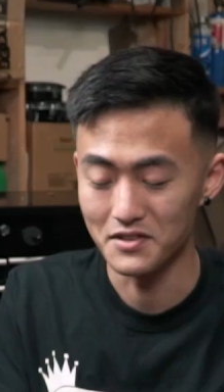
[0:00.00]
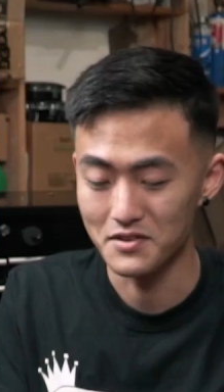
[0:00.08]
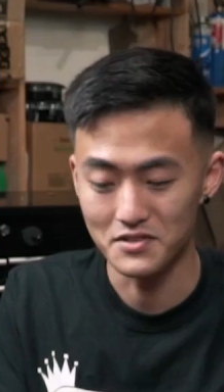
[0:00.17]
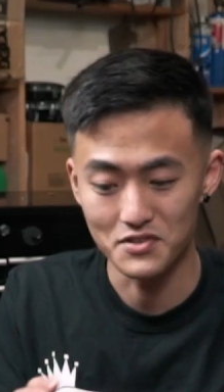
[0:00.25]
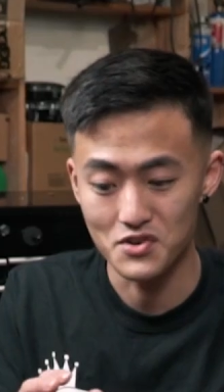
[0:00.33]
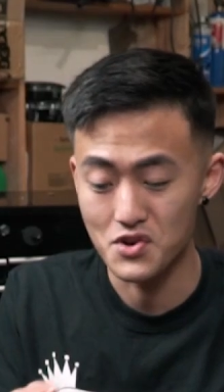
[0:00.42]
There
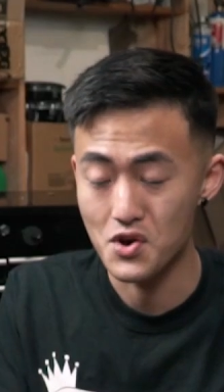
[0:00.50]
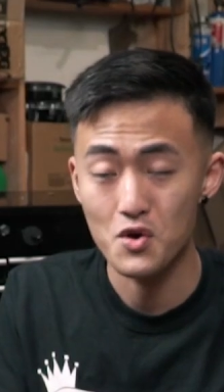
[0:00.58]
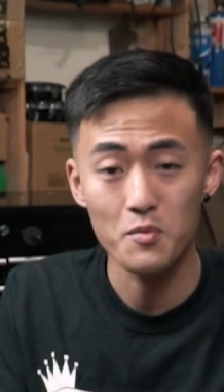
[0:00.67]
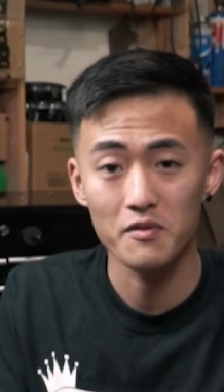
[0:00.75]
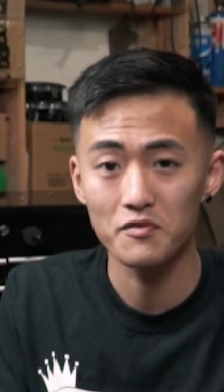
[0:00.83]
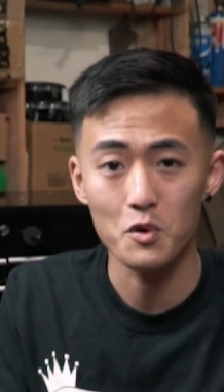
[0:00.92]
is no
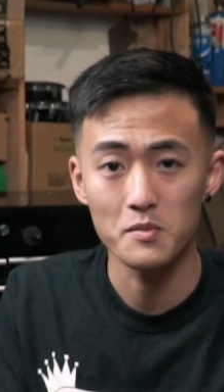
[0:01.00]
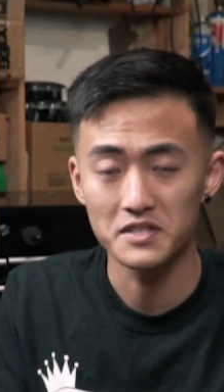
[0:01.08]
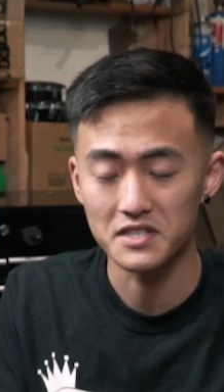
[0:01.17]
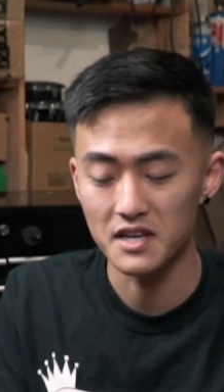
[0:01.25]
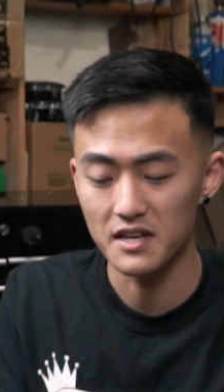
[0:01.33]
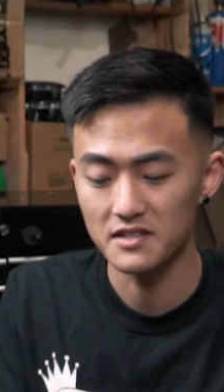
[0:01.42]

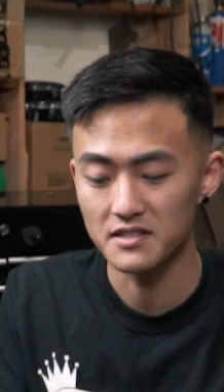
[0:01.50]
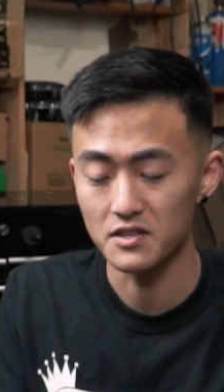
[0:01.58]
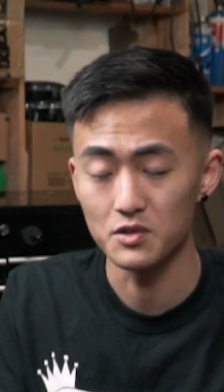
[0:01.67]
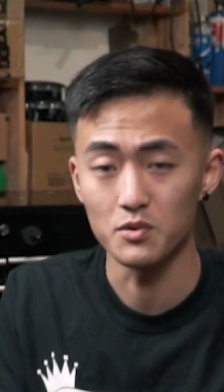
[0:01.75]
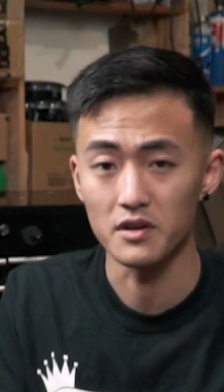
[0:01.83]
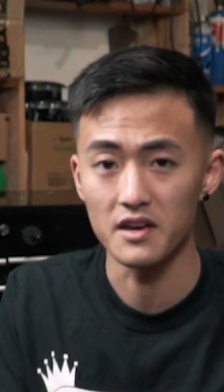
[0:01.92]
performance gains that
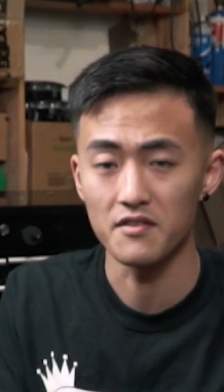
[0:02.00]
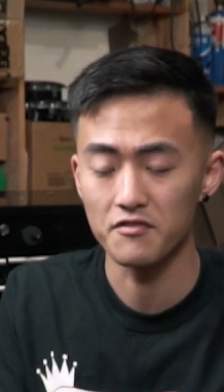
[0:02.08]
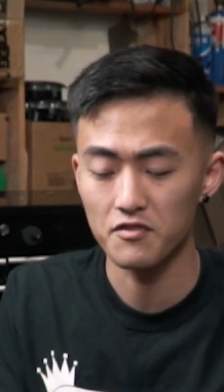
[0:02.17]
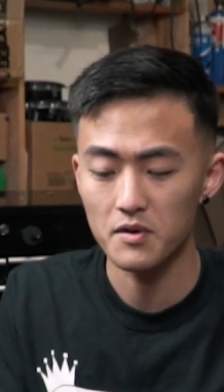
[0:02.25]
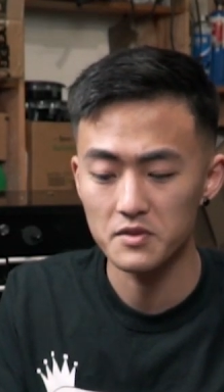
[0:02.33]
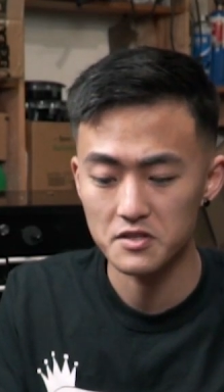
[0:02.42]
you will get
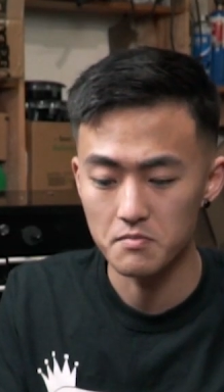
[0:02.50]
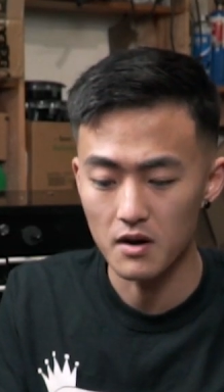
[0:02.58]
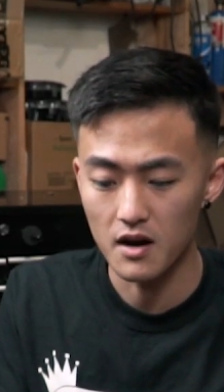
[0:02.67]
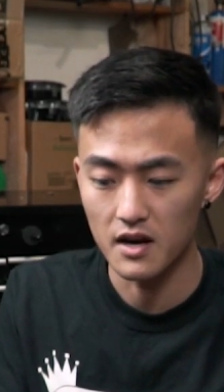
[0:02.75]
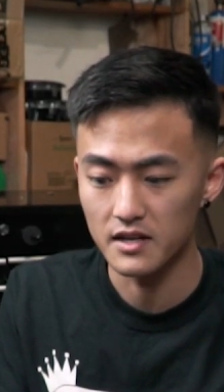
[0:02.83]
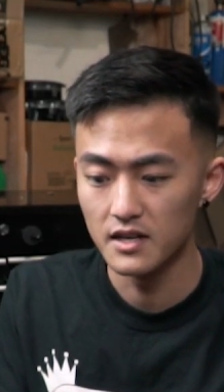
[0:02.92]
from this
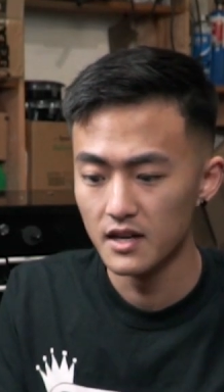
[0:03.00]
mod.